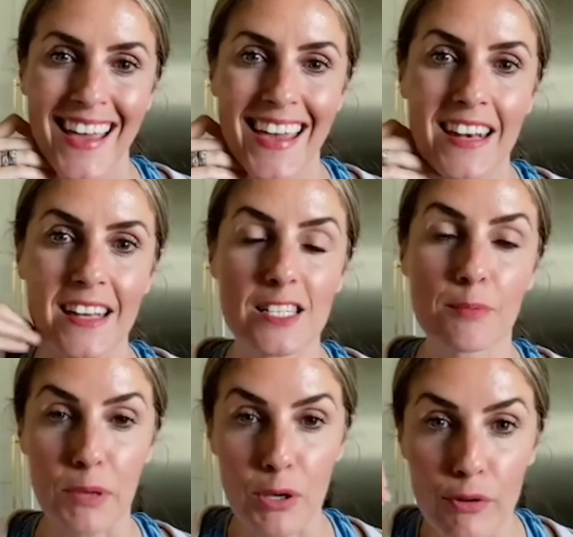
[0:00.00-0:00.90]
It is
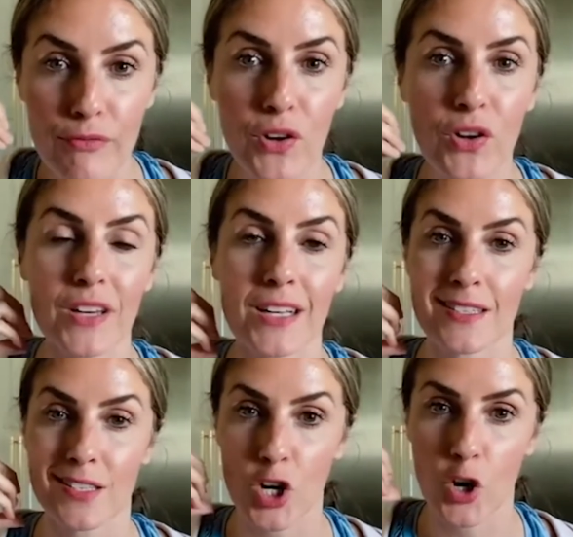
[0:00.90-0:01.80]
beautiful, it
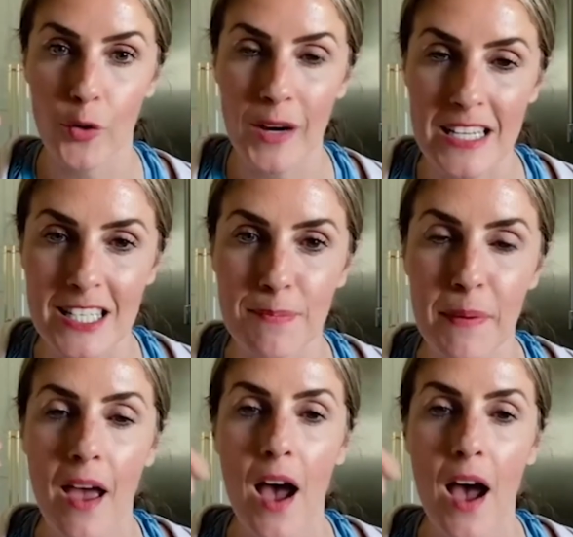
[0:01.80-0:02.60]
is crisp,